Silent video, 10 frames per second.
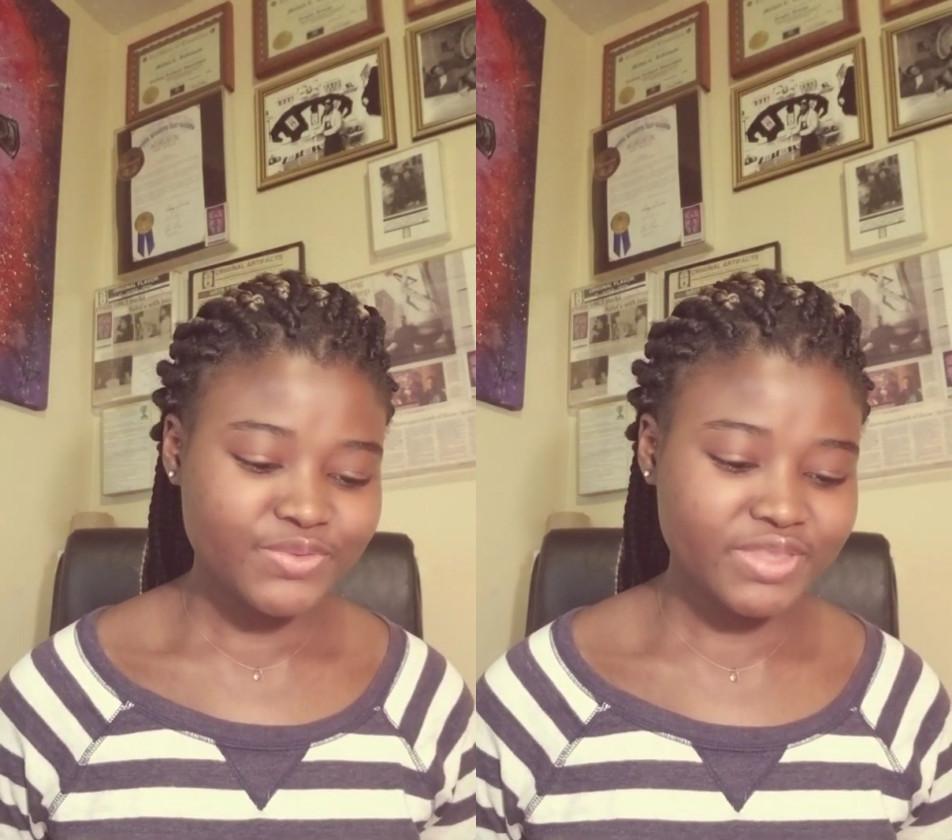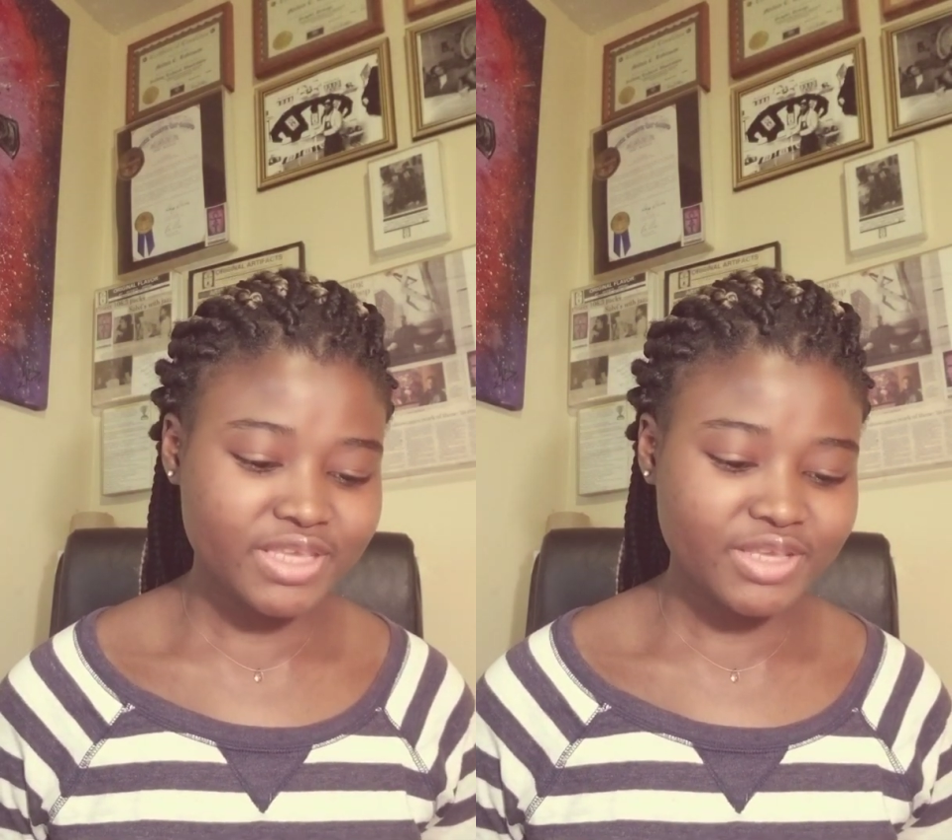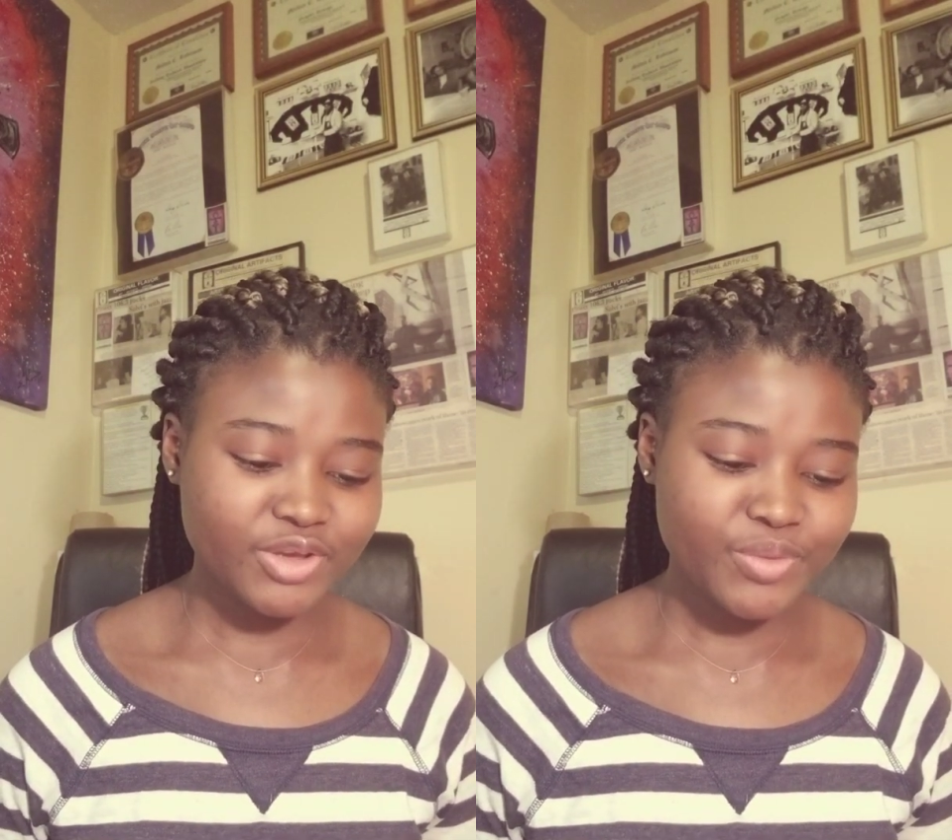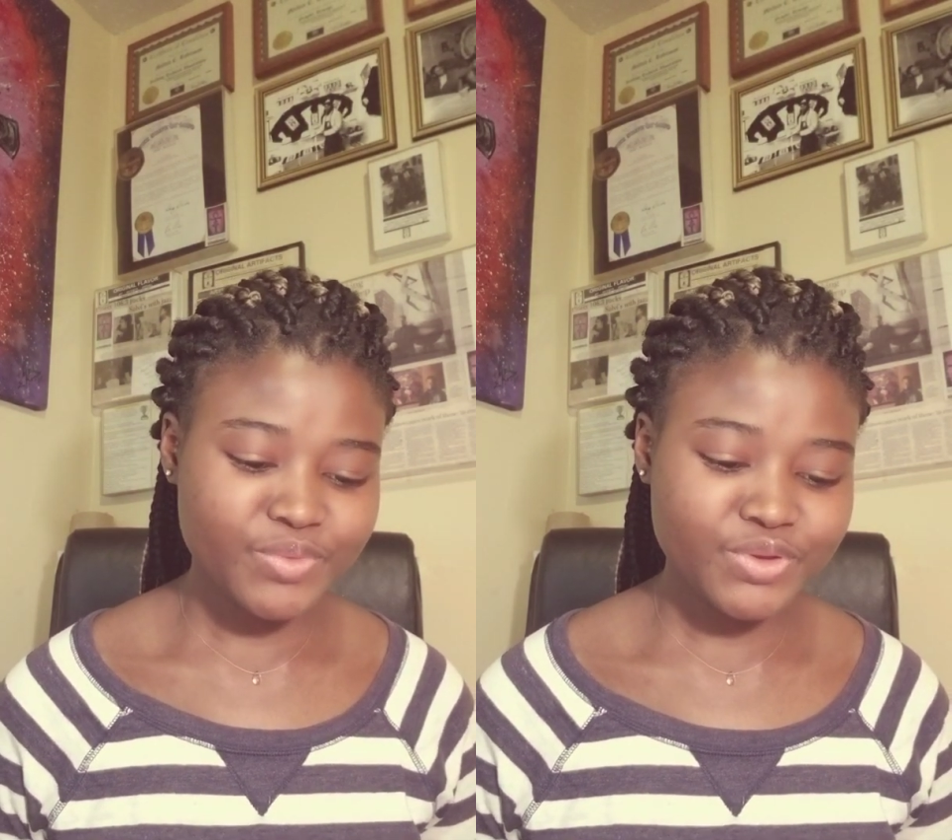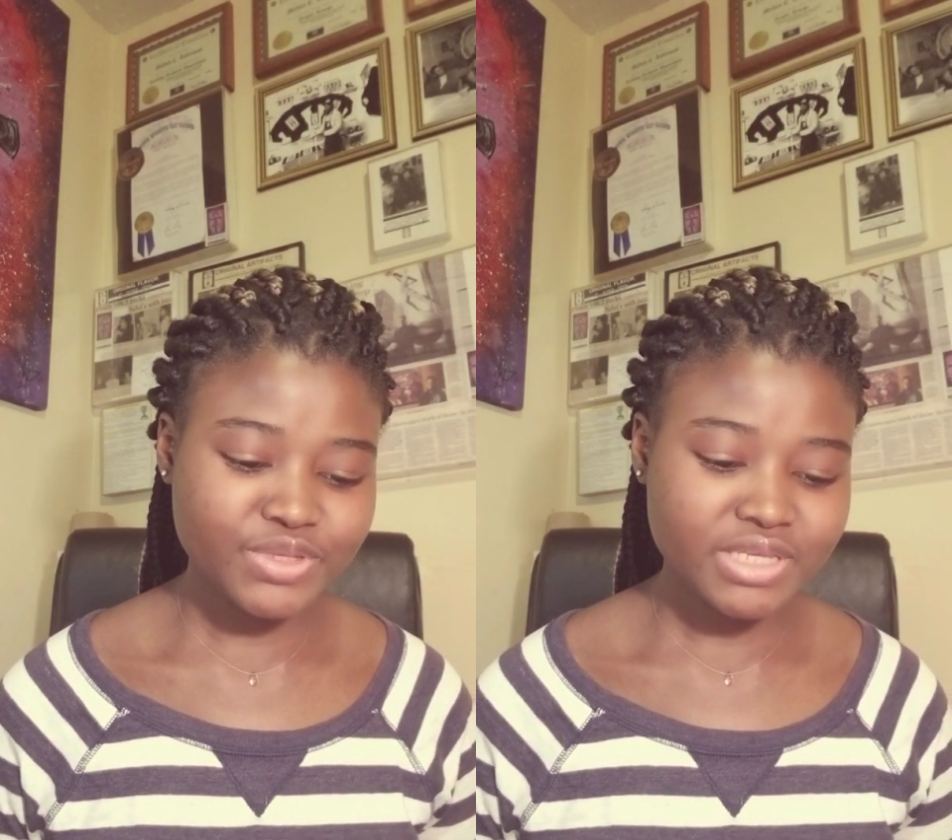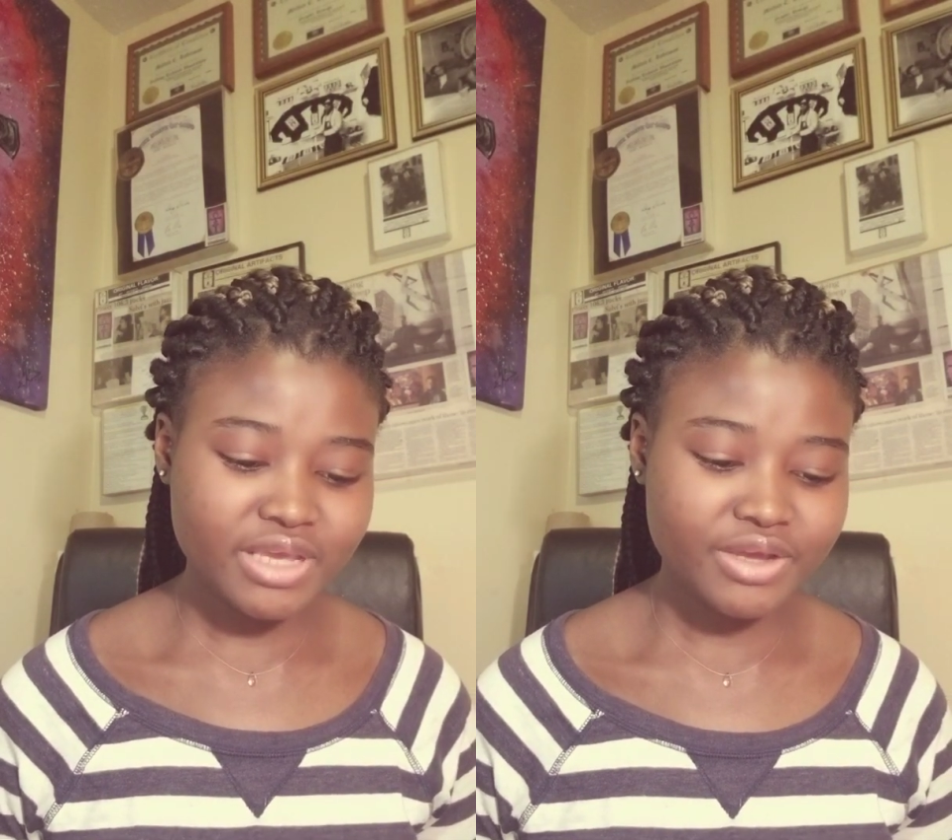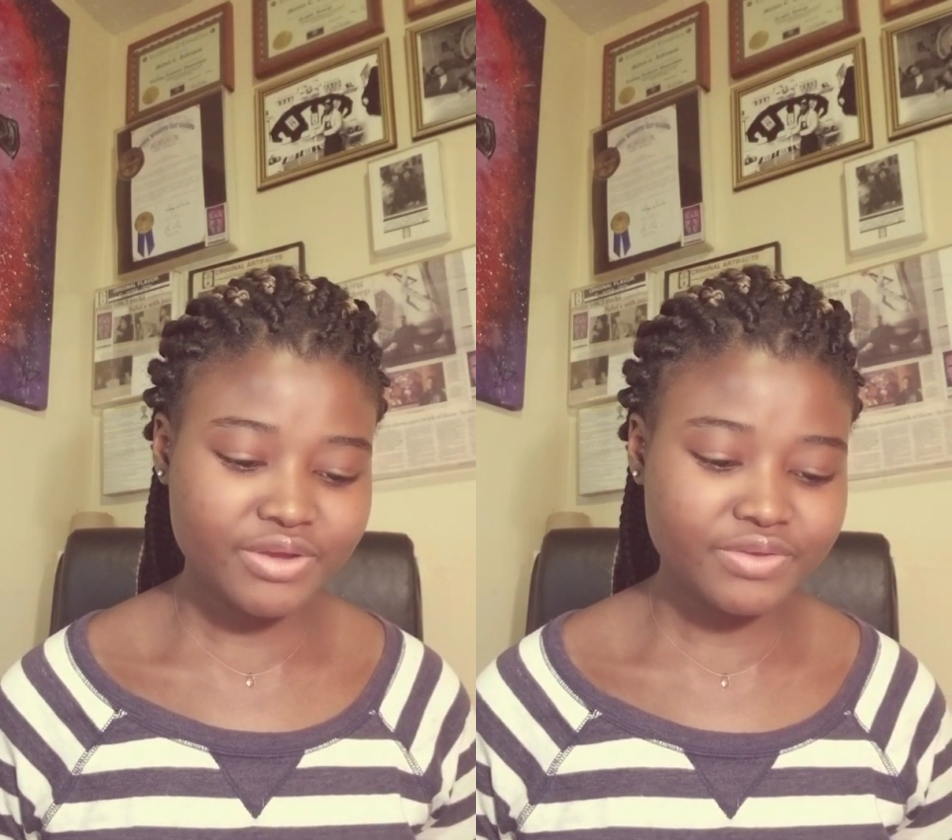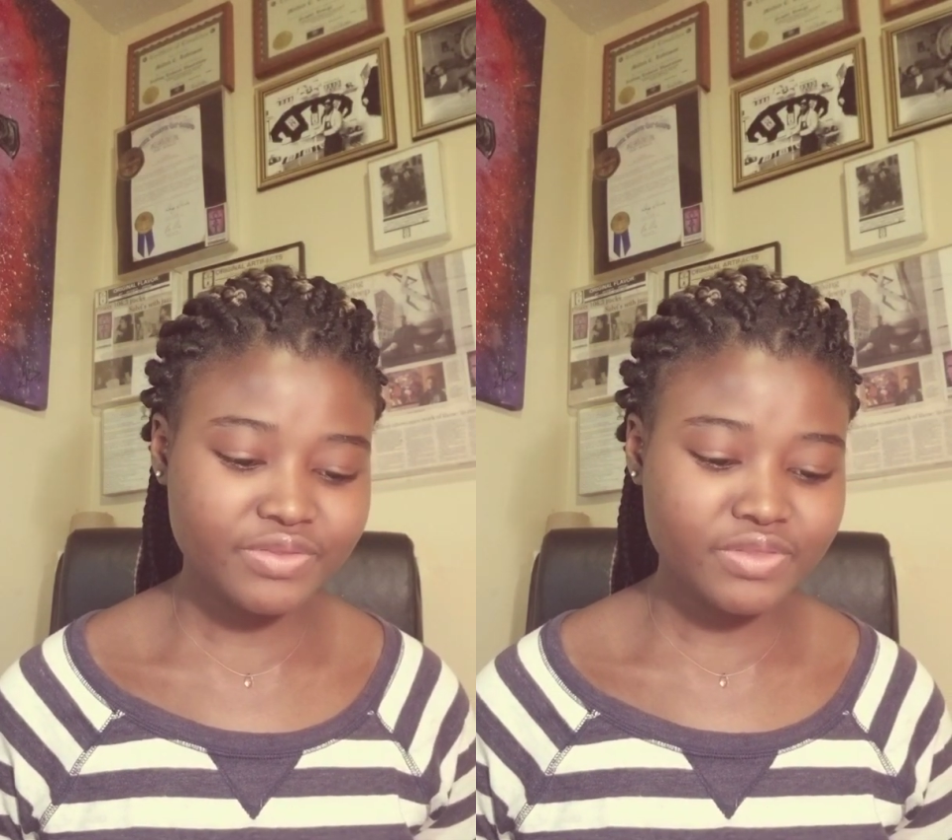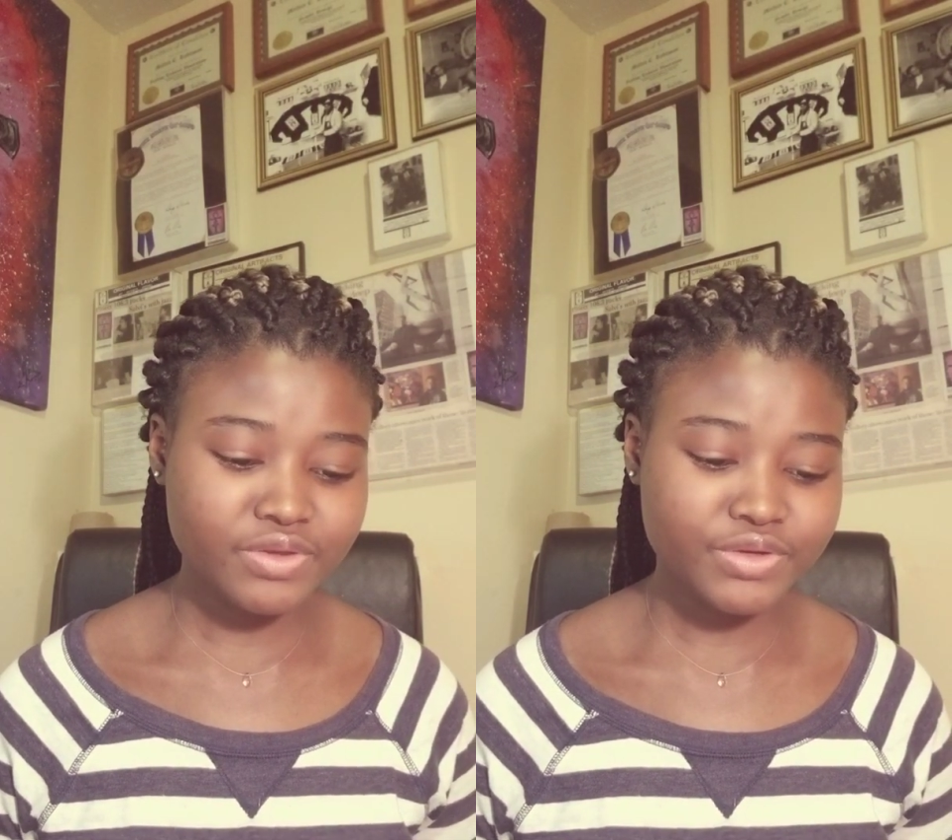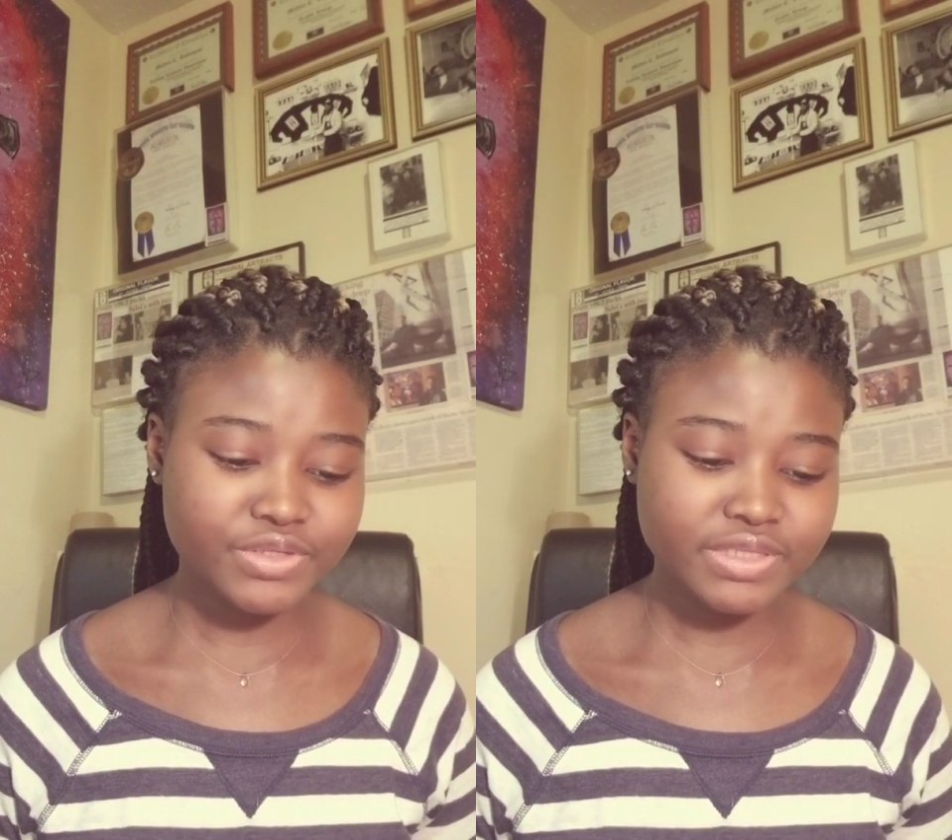the community health
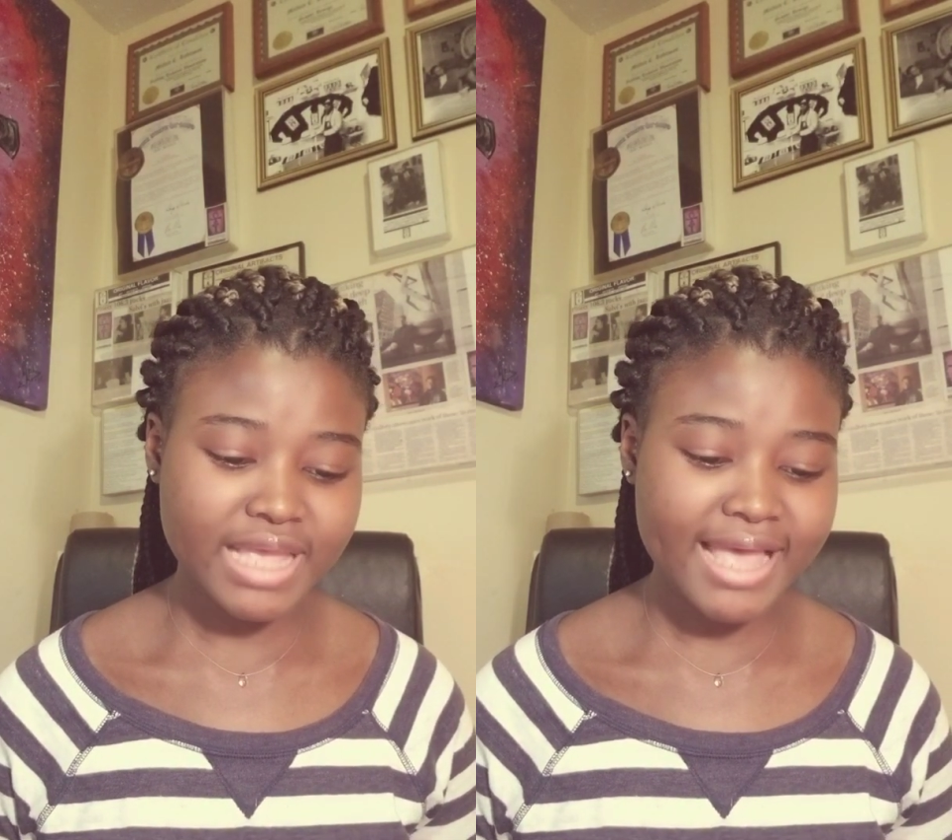nurse